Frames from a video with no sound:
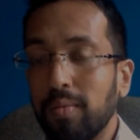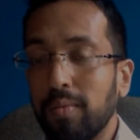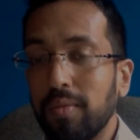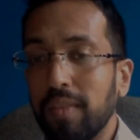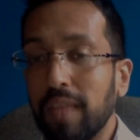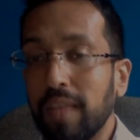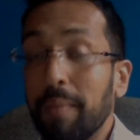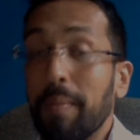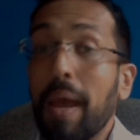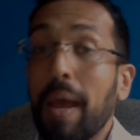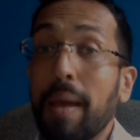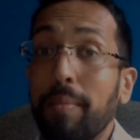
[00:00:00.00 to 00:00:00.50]

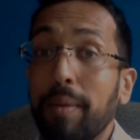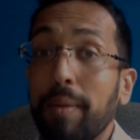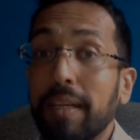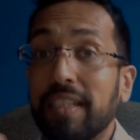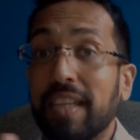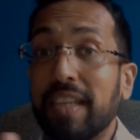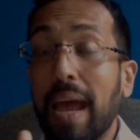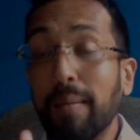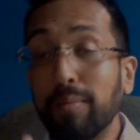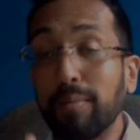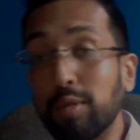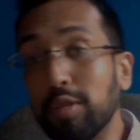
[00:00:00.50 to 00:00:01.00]
They may be
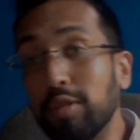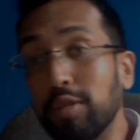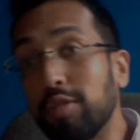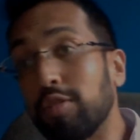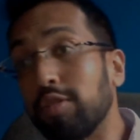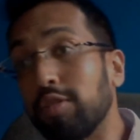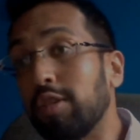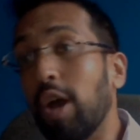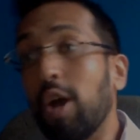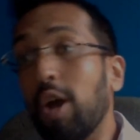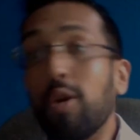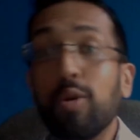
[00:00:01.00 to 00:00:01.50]
tempted
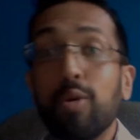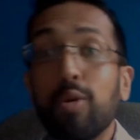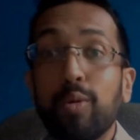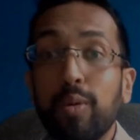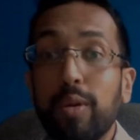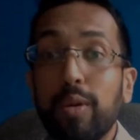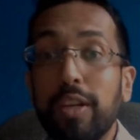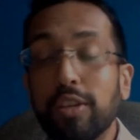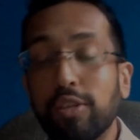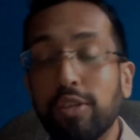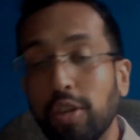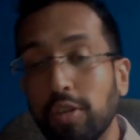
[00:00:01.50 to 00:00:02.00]
to go
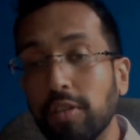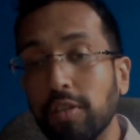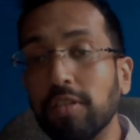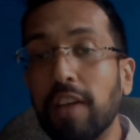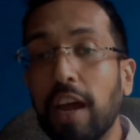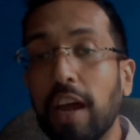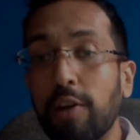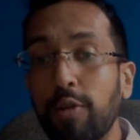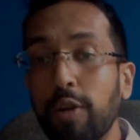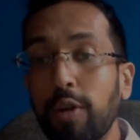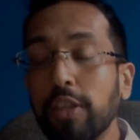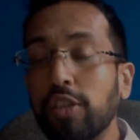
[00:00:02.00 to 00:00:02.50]
in a certain
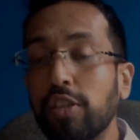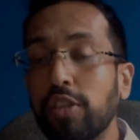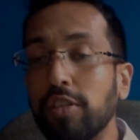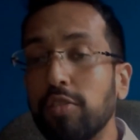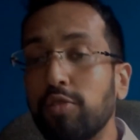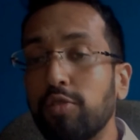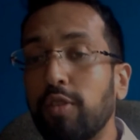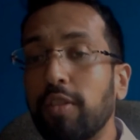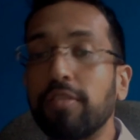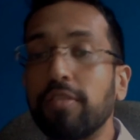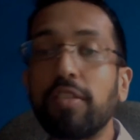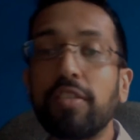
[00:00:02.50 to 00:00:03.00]
direction
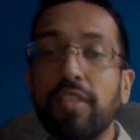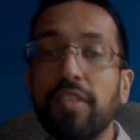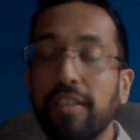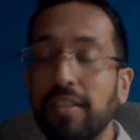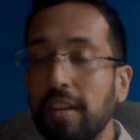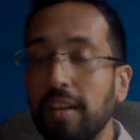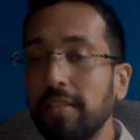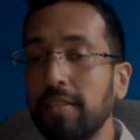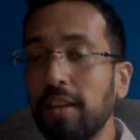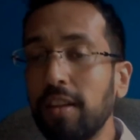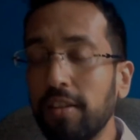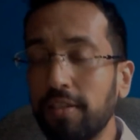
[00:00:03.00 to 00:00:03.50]
rather than
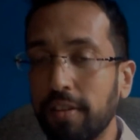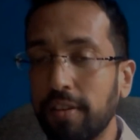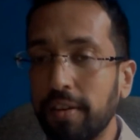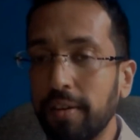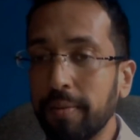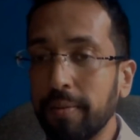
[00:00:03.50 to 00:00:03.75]
another.